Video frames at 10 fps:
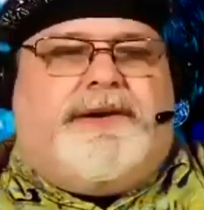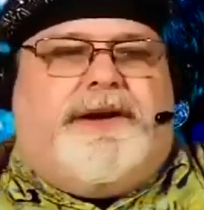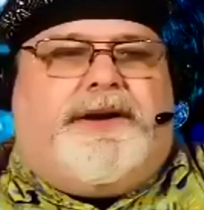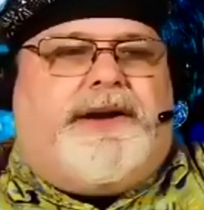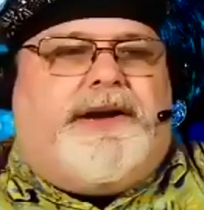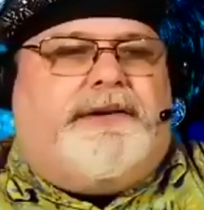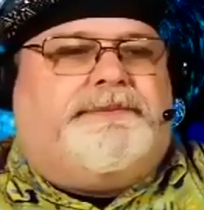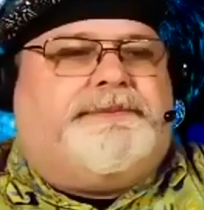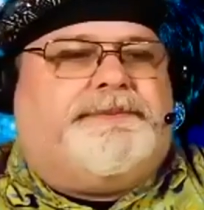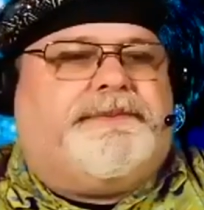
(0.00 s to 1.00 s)
Okay,
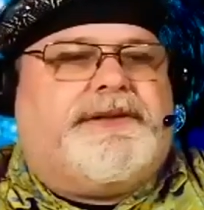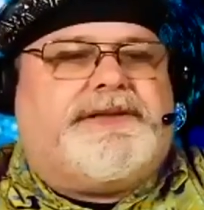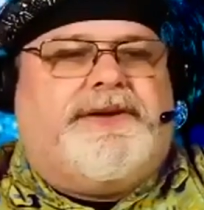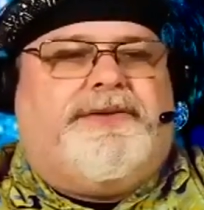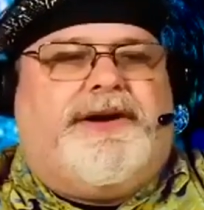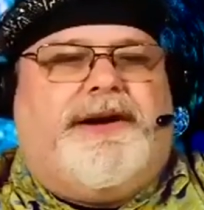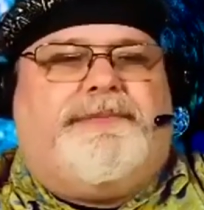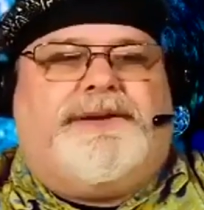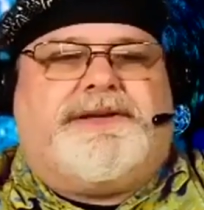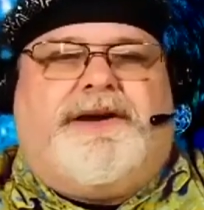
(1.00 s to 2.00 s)
let's see what
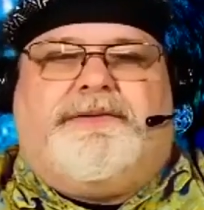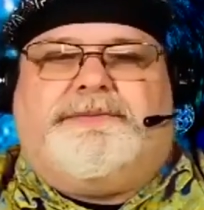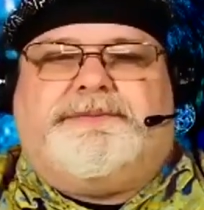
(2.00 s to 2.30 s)
happens now.